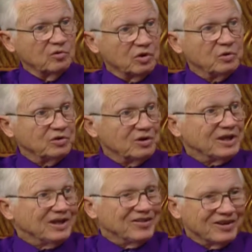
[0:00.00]
don't know until you
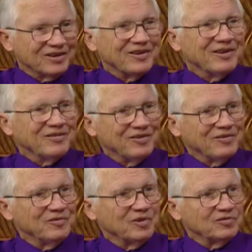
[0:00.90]
get there yeah. what,
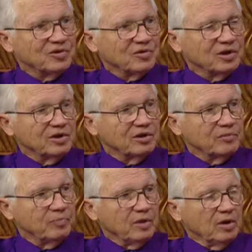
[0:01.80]
what's going yeah. on.
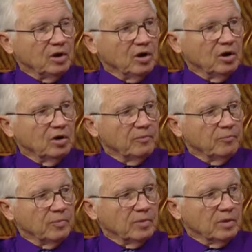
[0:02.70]
Um,
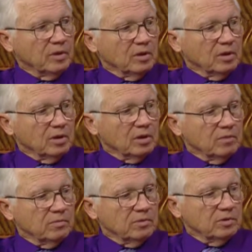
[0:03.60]

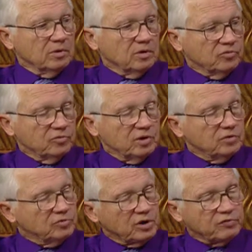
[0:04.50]
does
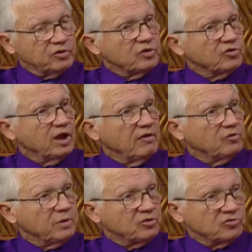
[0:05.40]
Jefferson doesn't have
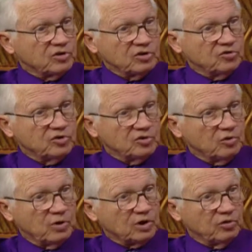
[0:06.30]
specials? They just do
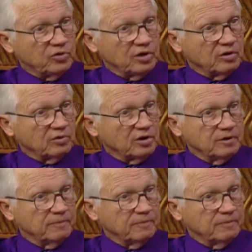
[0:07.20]
their regular thing, right?